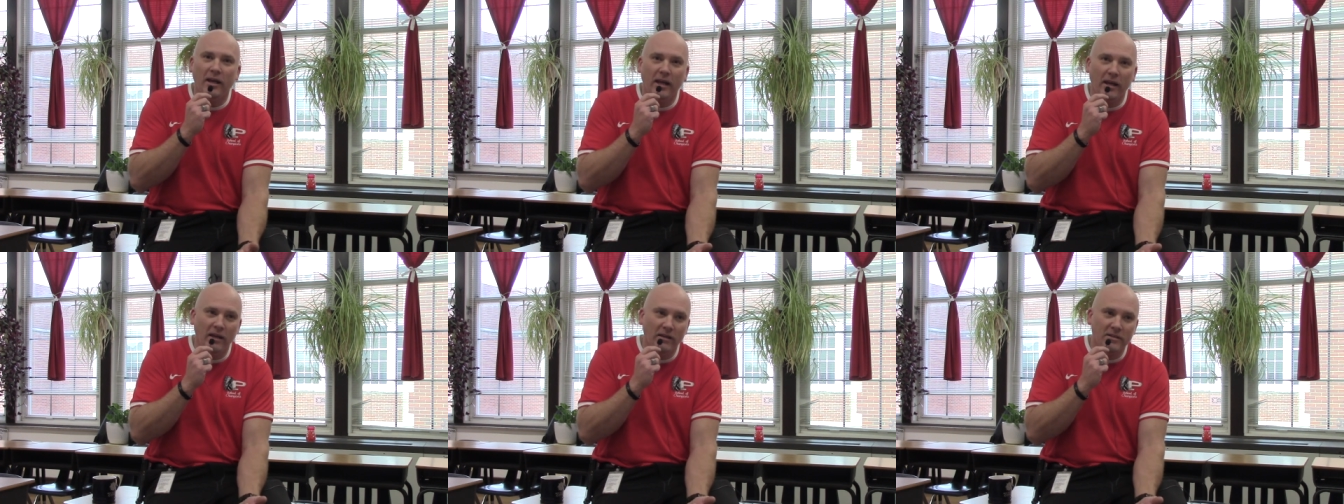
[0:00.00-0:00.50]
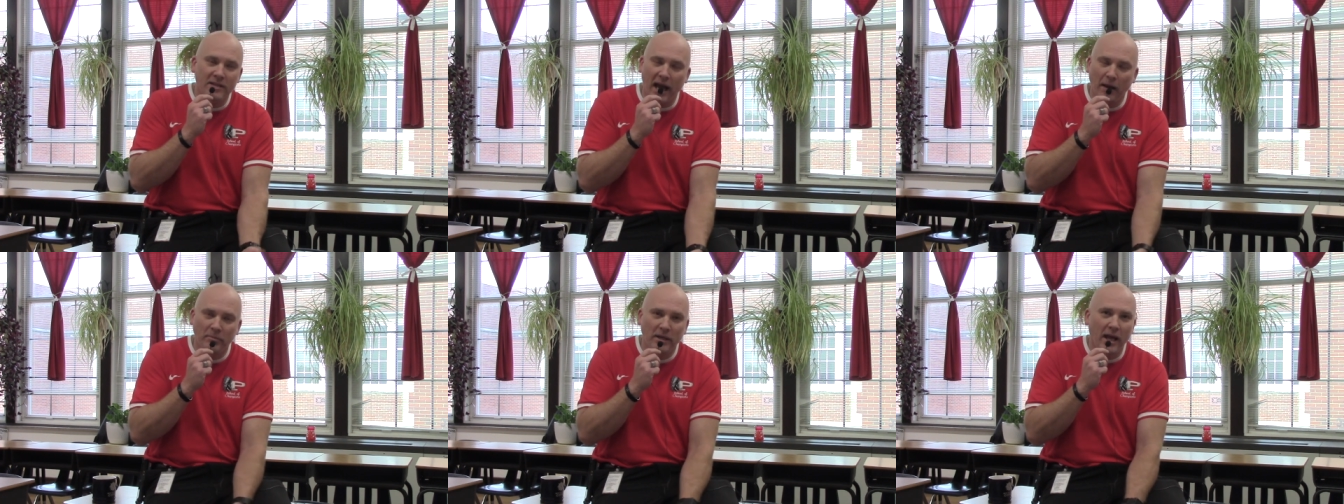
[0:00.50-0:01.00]
and
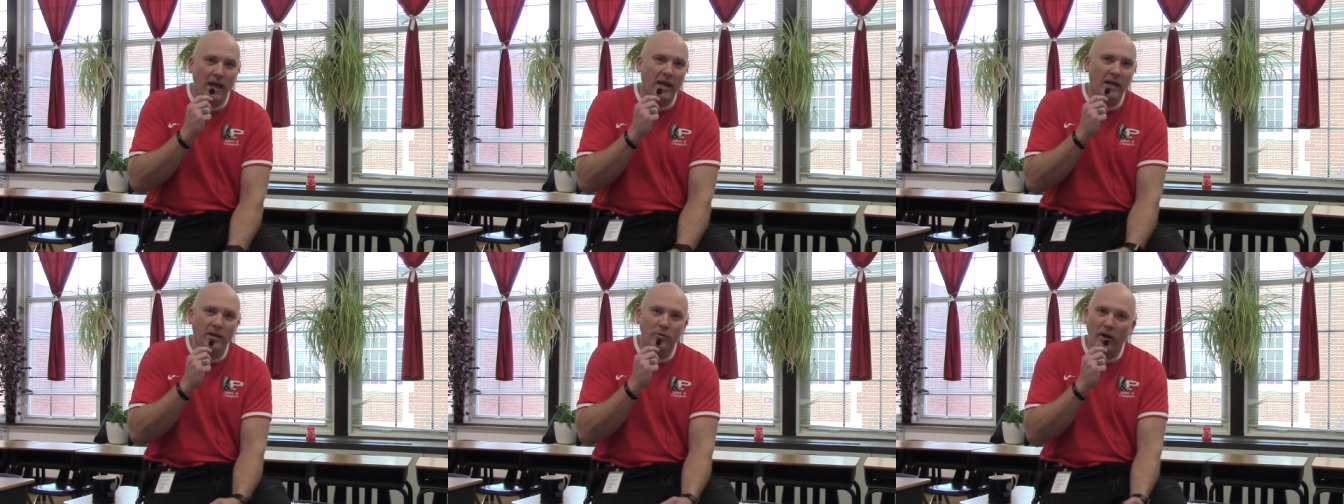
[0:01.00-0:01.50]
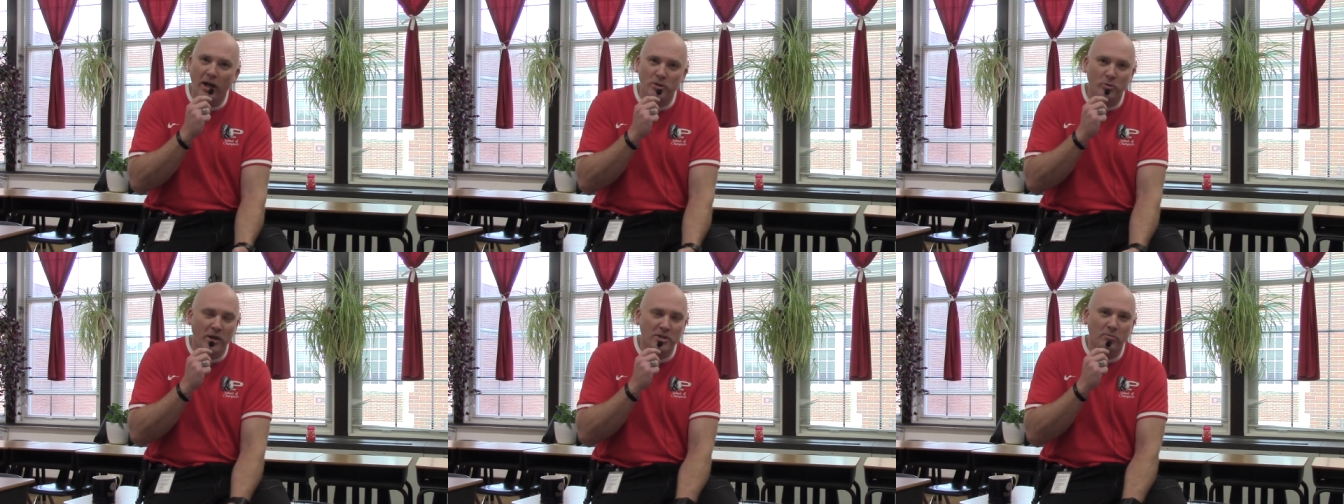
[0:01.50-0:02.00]
tap day and
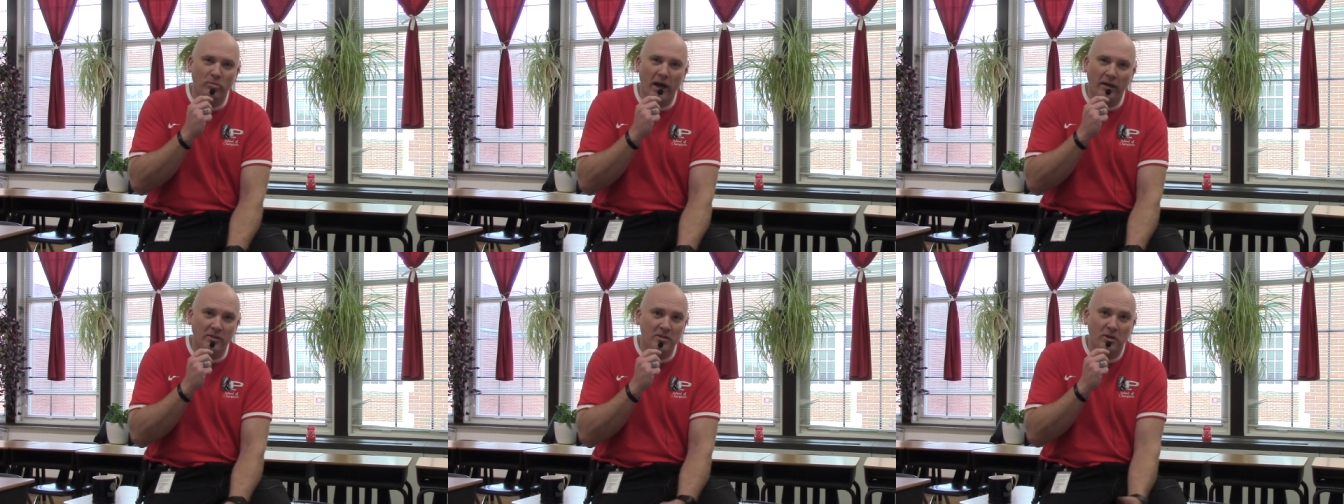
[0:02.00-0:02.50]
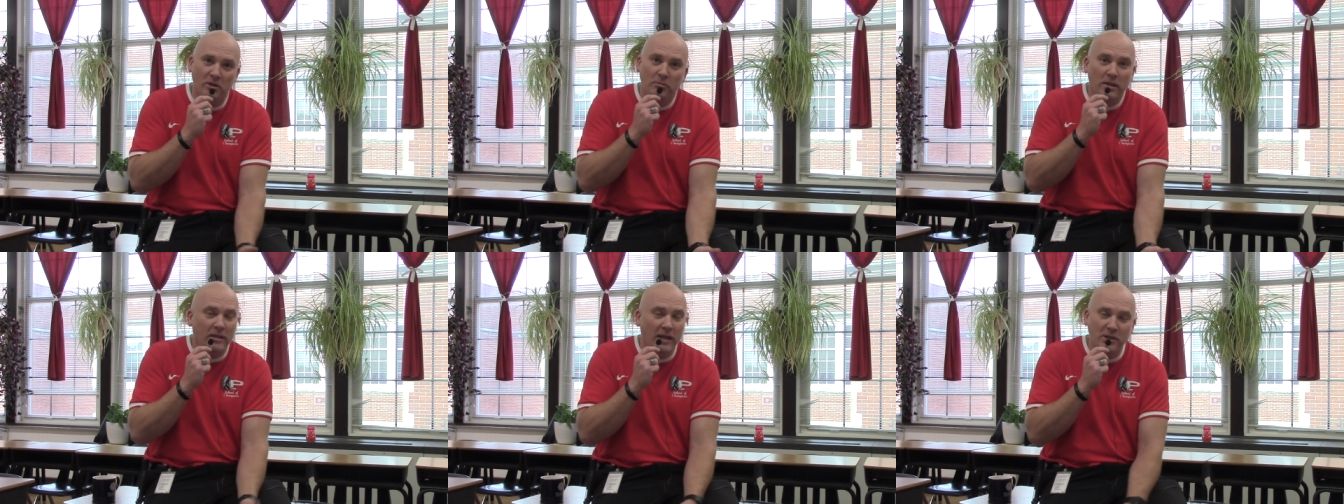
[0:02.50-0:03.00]
graduation practice because it'll
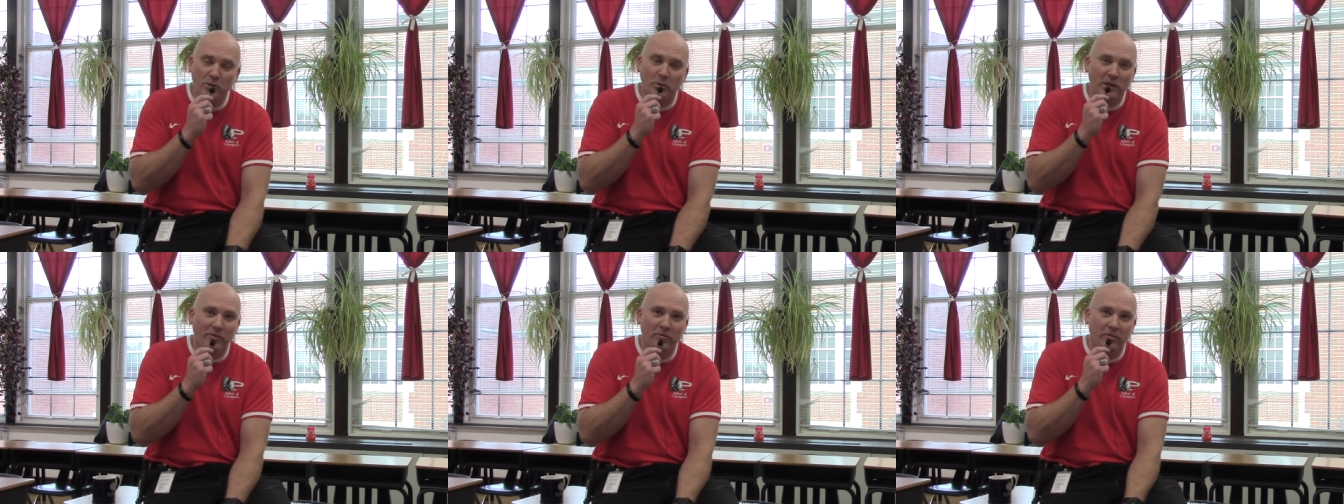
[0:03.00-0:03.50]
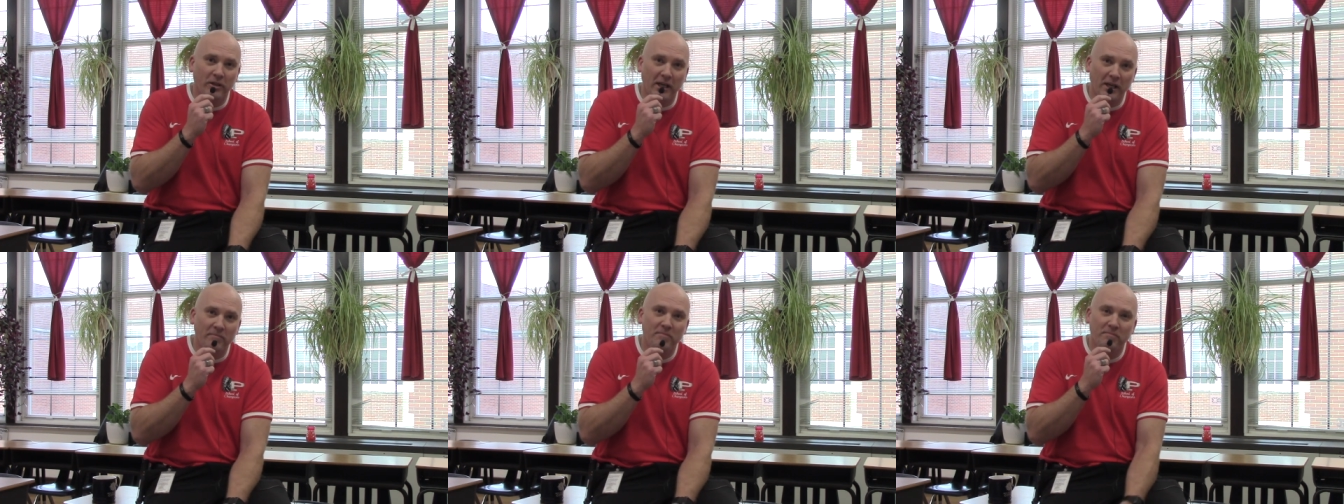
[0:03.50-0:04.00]
be things you'll never forget.